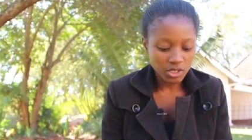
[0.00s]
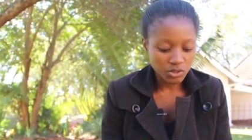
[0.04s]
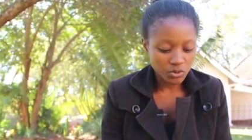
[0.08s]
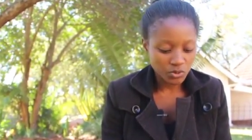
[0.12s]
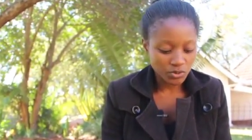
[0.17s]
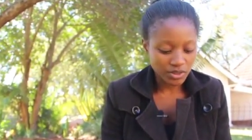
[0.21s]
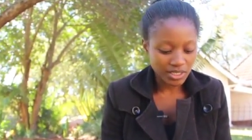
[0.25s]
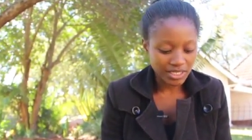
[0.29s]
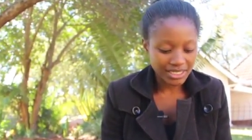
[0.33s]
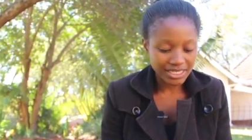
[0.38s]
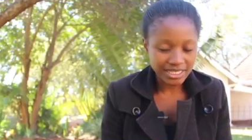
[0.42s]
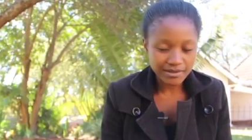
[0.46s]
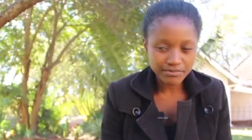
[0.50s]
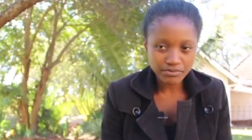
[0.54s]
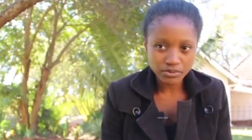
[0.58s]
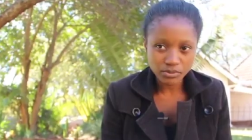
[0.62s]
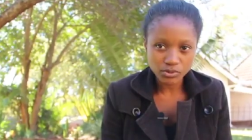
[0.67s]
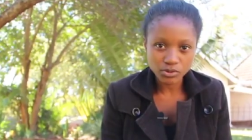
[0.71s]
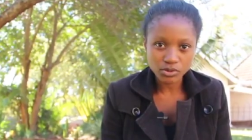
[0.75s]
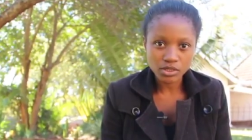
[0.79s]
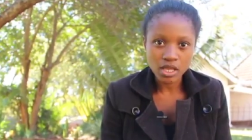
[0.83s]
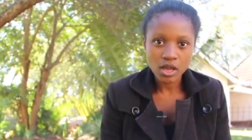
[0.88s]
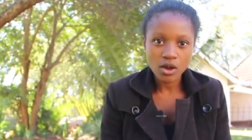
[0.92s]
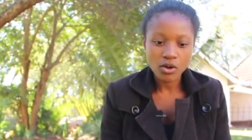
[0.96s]
to the
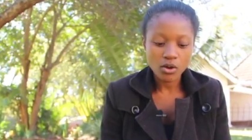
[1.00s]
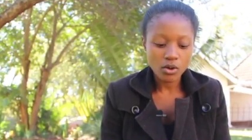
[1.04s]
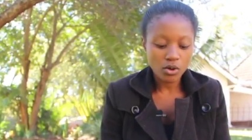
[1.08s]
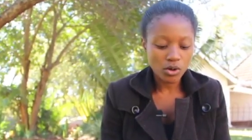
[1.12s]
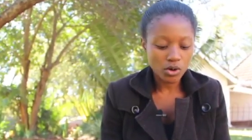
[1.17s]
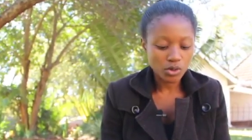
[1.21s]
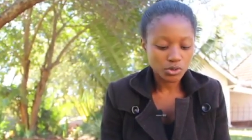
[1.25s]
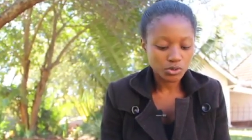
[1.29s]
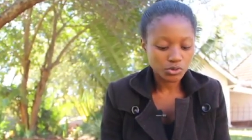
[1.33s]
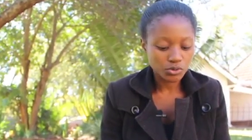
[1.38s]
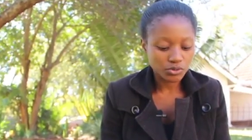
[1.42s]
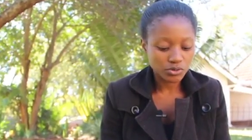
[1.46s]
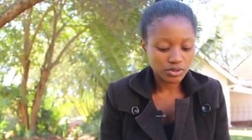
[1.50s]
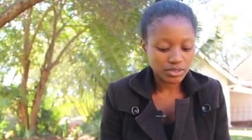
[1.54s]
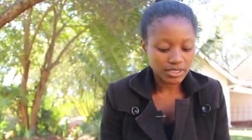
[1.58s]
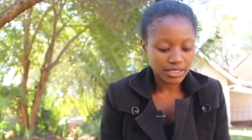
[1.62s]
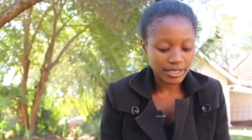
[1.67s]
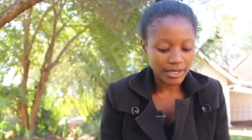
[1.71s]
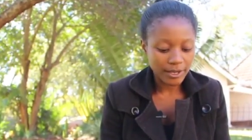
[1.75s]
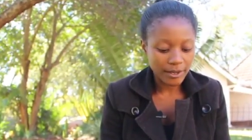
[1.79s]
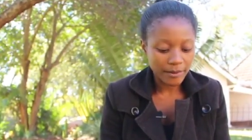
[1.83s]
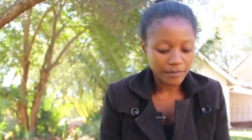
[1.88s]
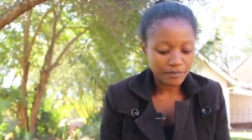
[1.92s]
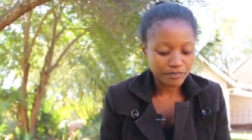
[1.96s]
nipples or to
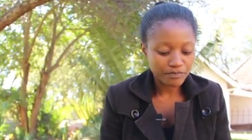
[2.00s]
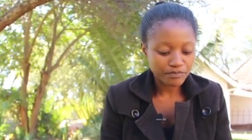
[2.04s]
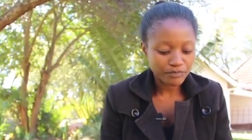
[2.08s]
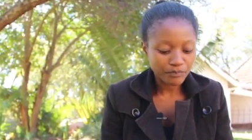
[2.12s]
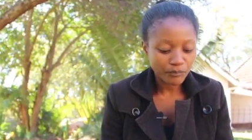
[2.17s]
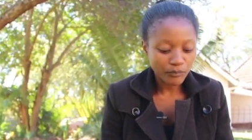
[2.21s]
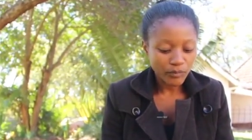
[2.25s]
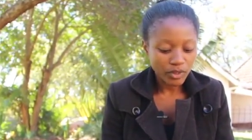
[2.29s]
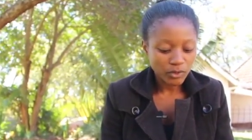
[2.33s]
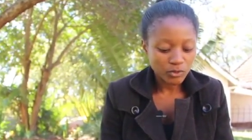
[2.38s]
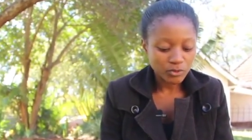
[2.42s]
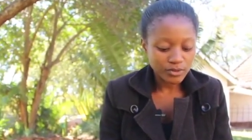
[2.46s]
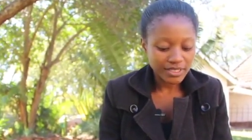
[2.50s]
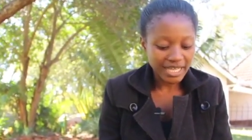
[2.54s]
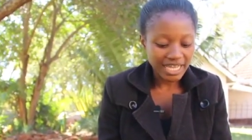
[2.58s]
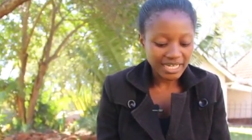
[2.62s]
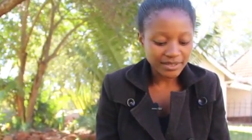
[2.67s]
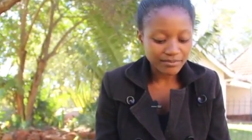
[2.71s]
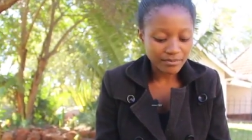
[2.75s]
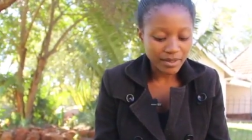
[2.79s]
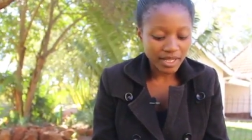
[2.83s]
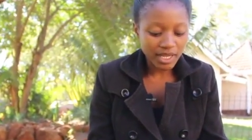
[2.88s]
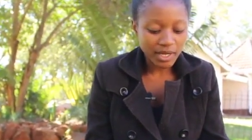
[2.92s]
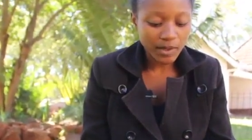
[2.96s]

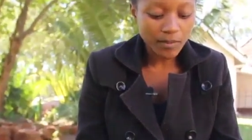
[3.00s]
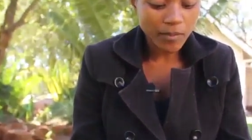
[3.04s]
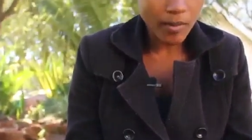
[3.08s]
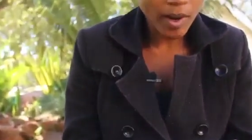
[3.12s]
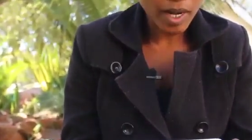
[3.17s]
that black